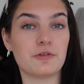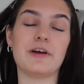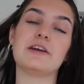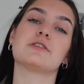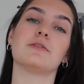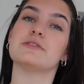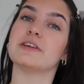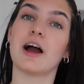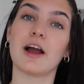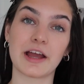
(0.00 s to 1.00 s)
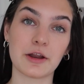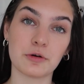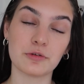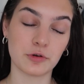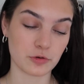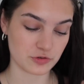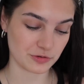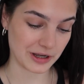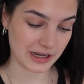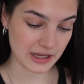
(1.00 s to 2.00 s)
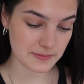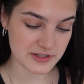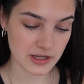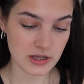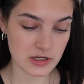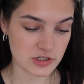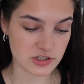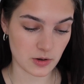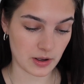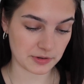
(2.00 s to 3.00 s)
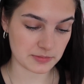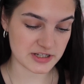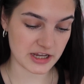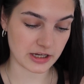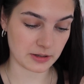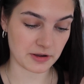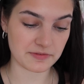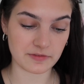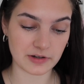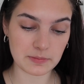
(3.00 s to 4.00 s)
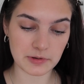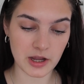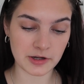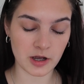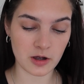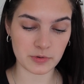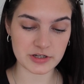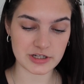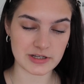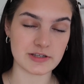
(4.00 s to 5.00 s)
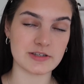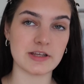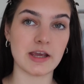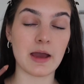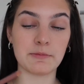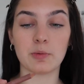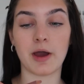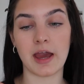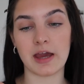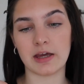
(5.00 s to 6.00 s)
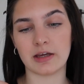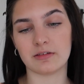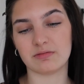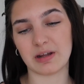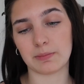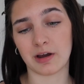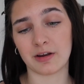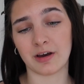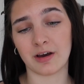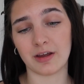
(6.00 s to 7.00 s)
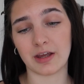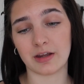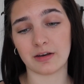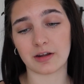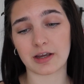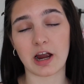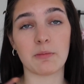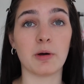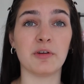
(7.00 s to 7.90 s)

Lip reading: face, obviously I cannot not do my lips. So I'm gonna be taking my favorite lip liner, which is the MUA lip liner in Caramel